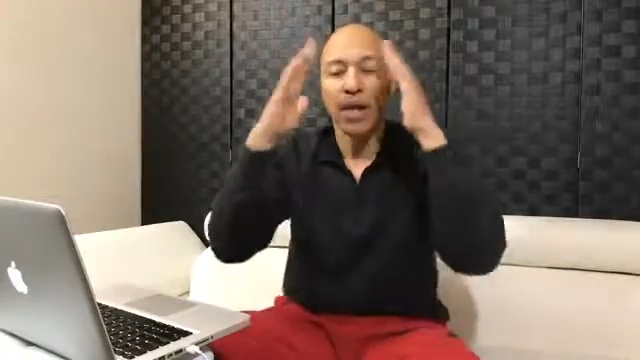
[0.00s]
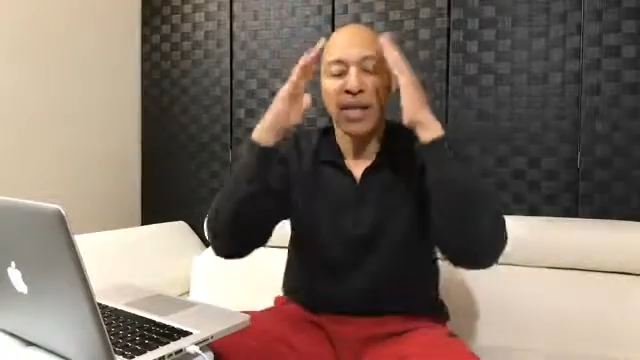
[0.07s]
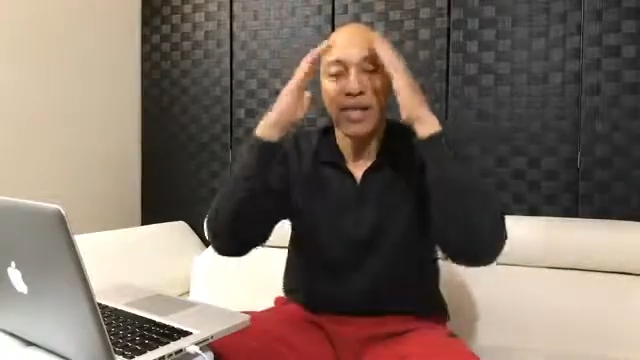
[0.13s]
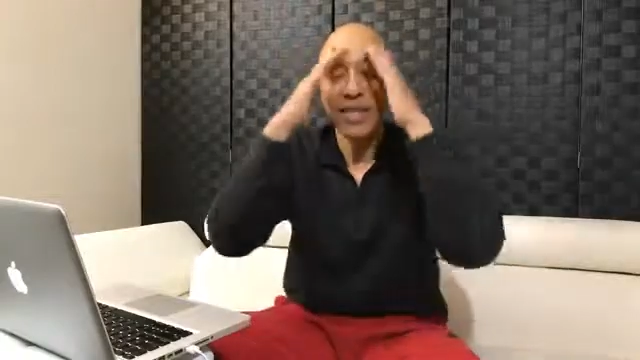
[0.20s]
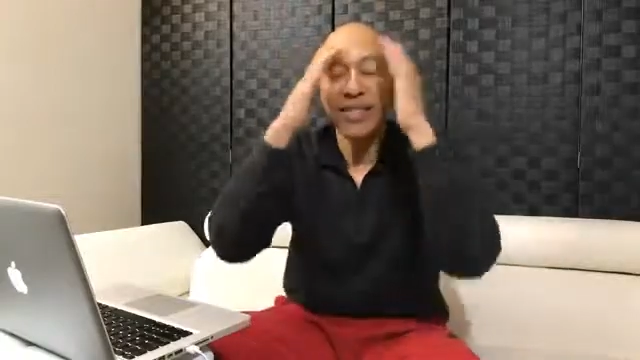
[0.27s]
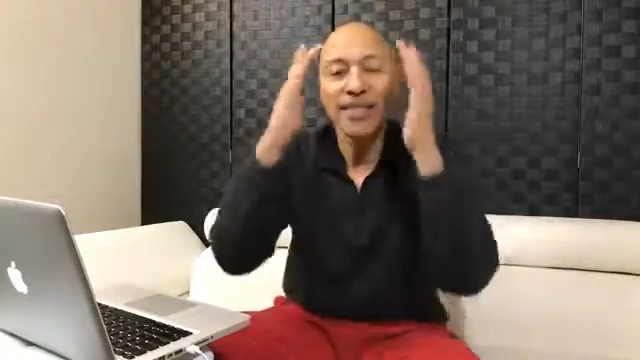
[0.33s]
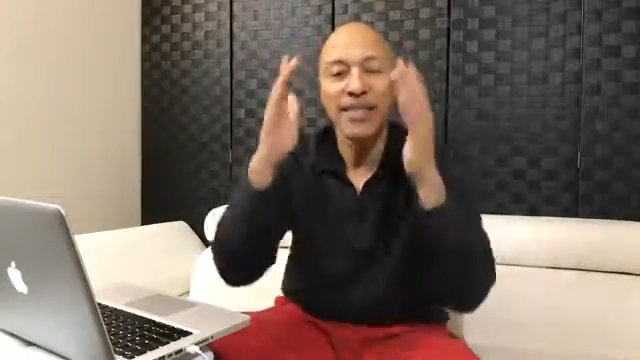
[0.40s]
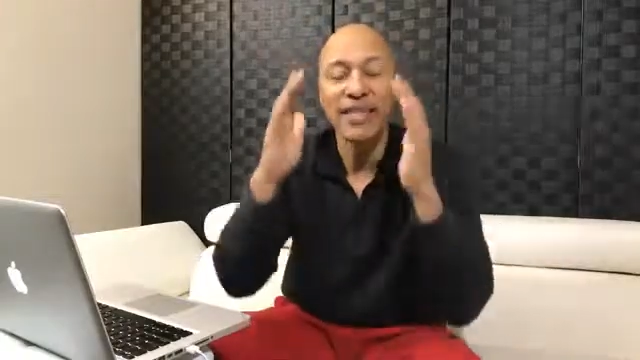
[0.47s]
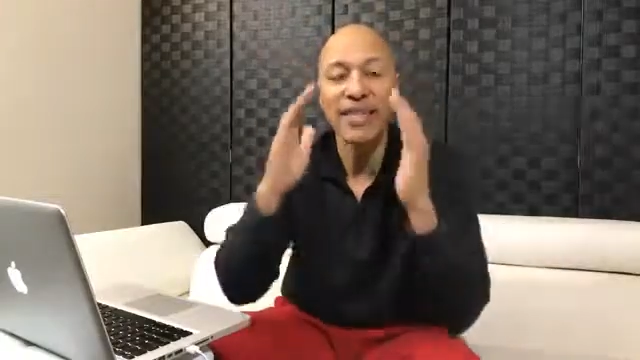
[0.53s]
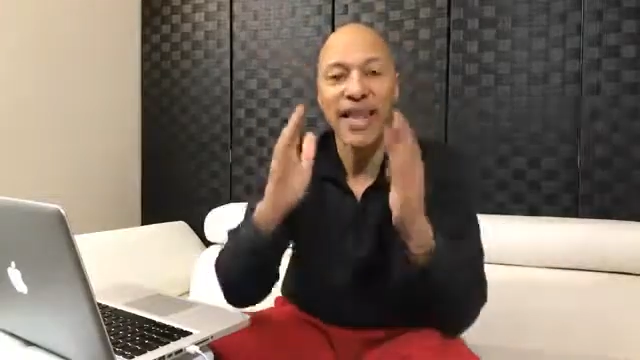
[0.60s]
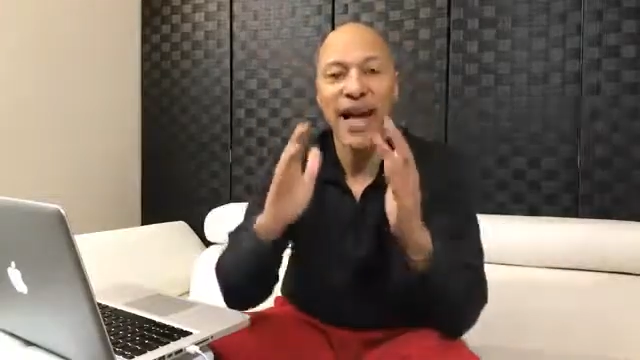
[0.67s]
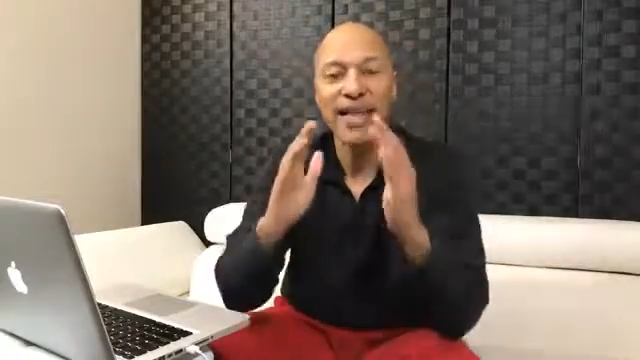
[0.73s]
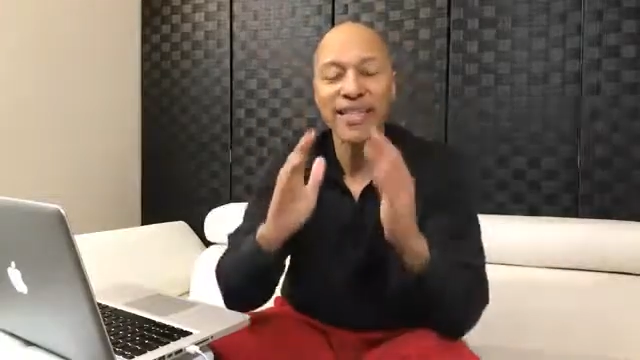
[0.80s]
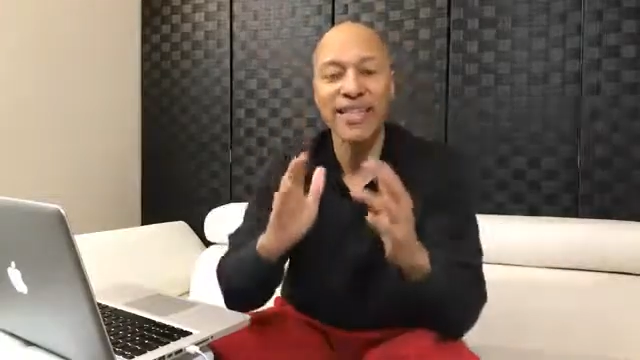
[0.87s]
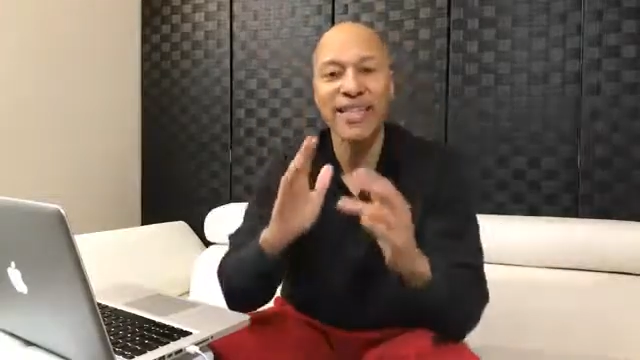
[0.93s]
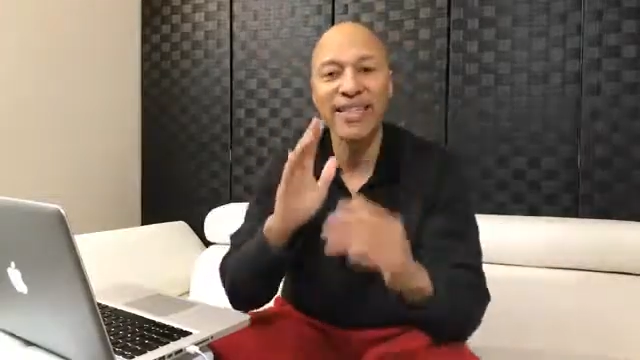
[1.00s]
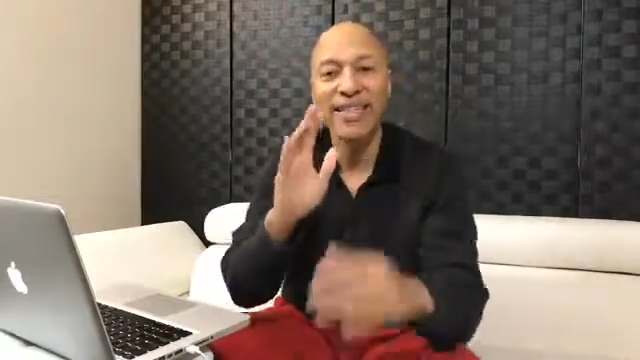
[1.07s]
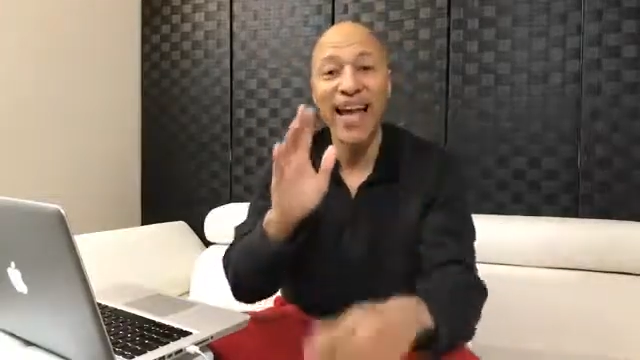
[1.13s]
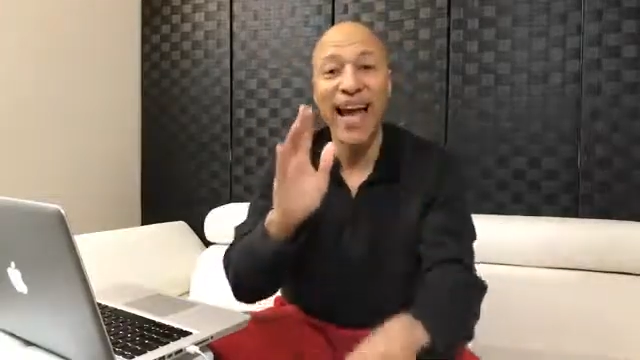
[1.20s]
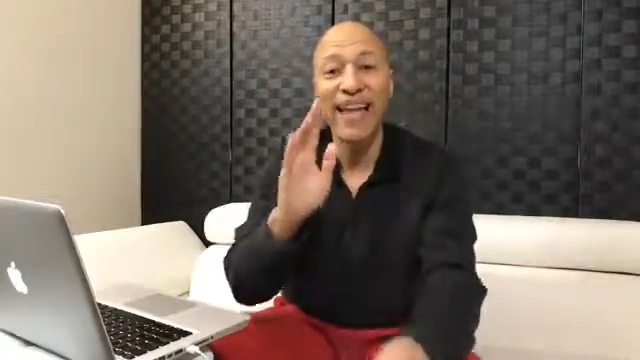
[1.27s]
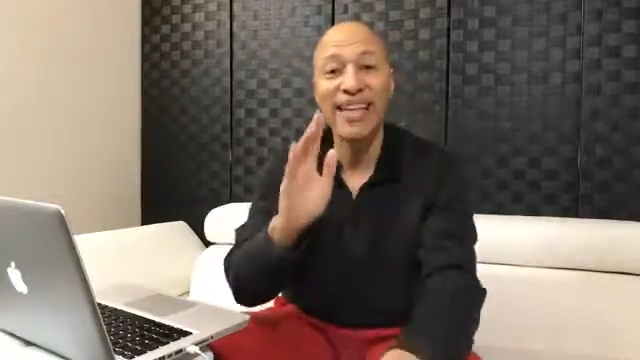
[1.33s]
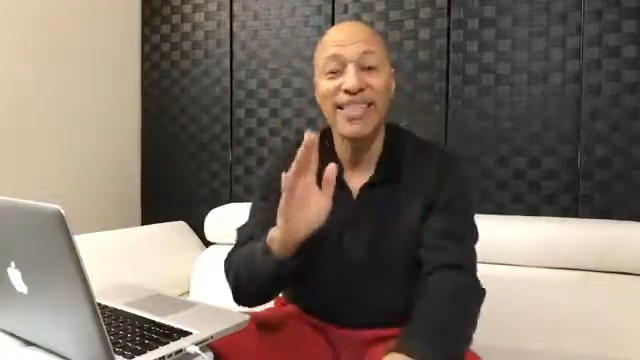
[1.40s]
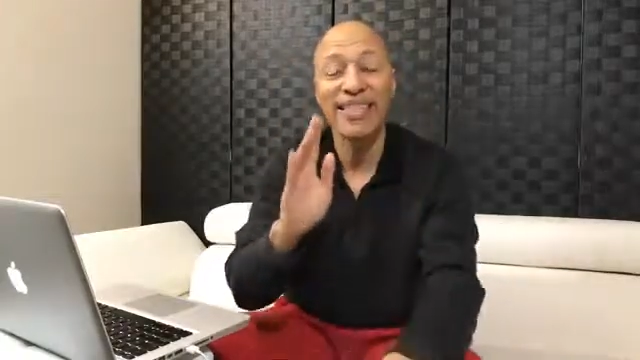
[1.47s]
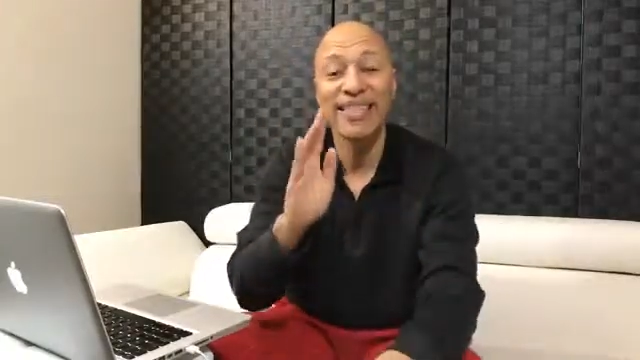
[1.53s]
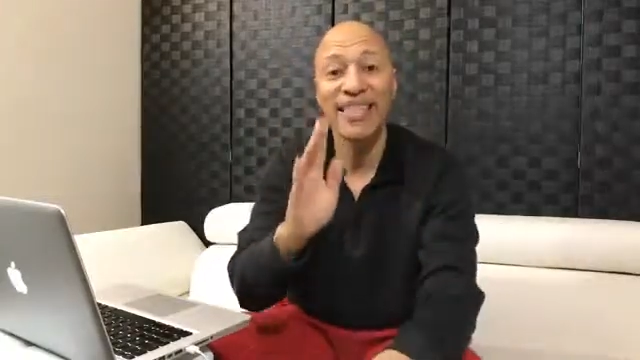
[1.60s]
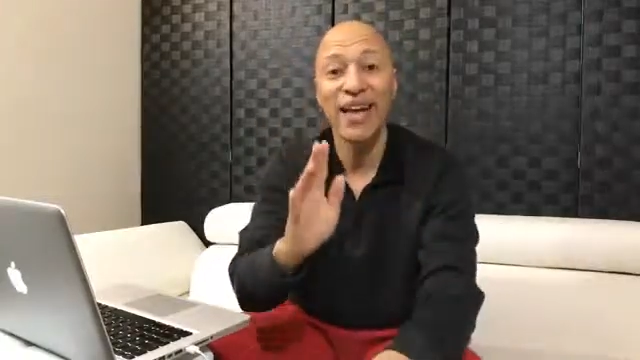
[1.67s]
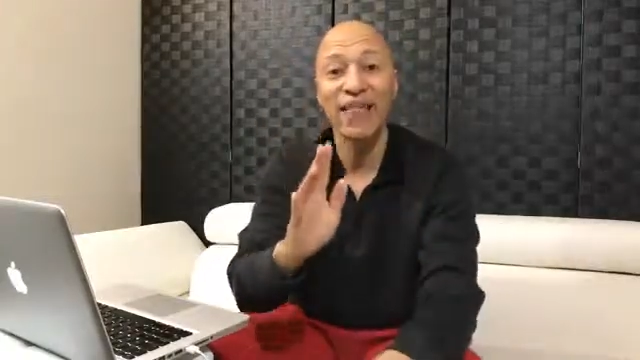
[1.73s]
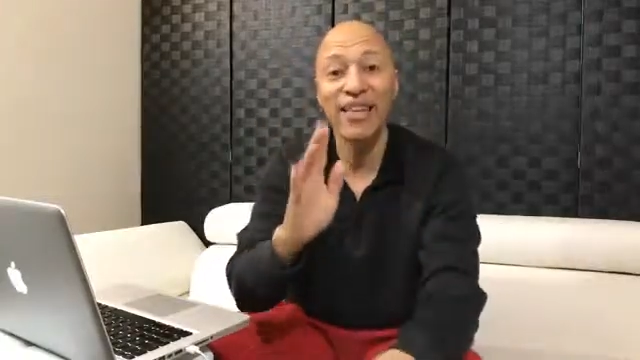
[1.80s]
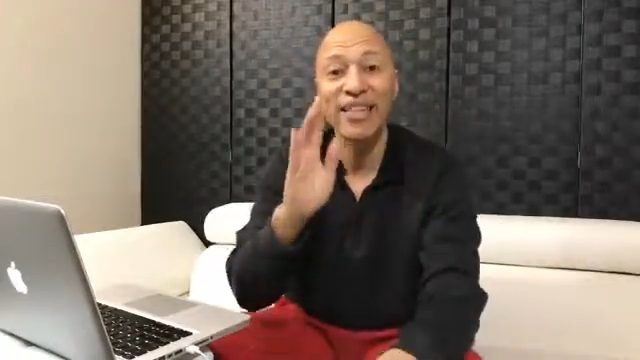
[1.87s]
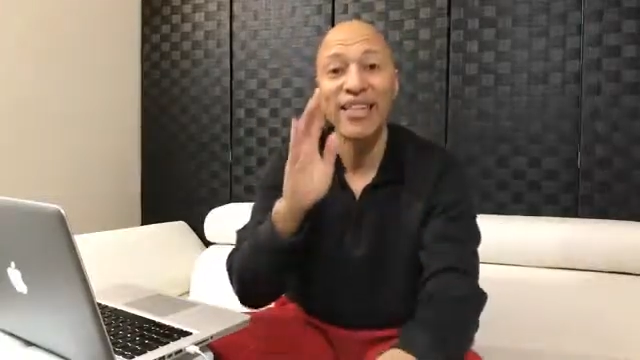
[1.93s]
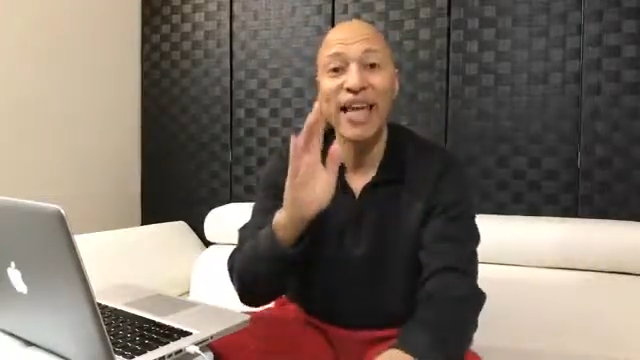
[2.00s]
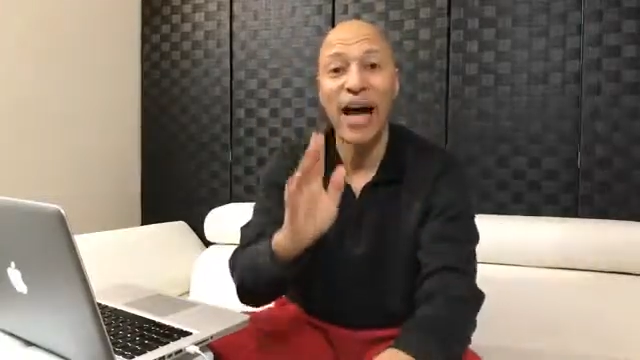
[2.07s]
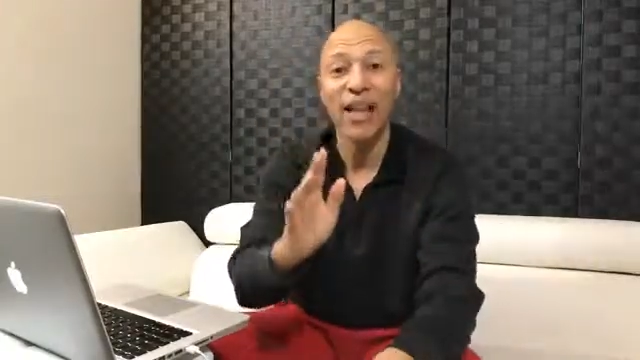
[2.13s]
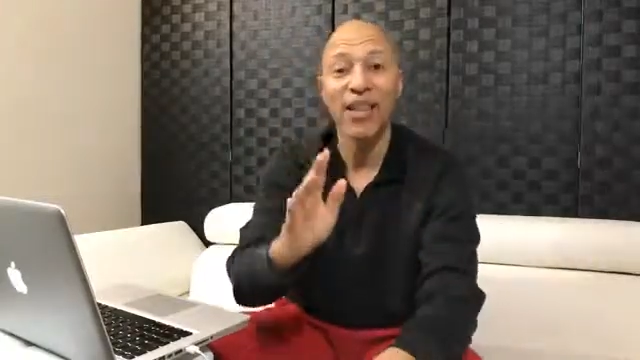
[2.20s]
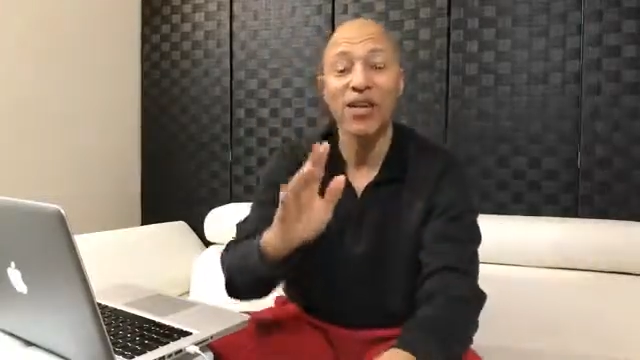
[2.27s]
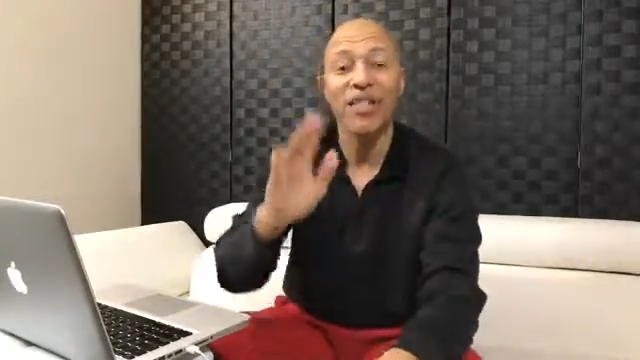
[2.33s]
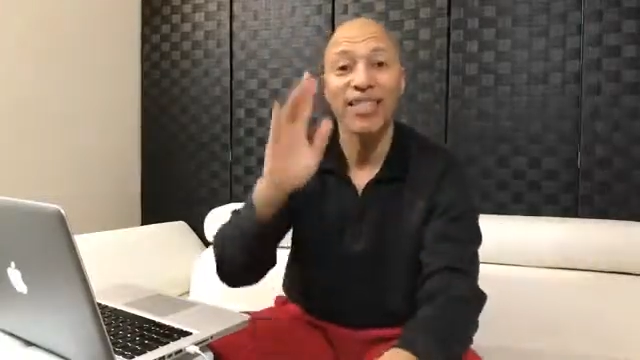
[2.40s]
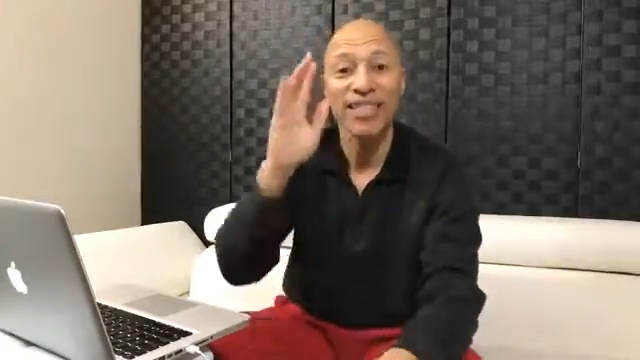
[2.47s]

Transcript: This is a $1997.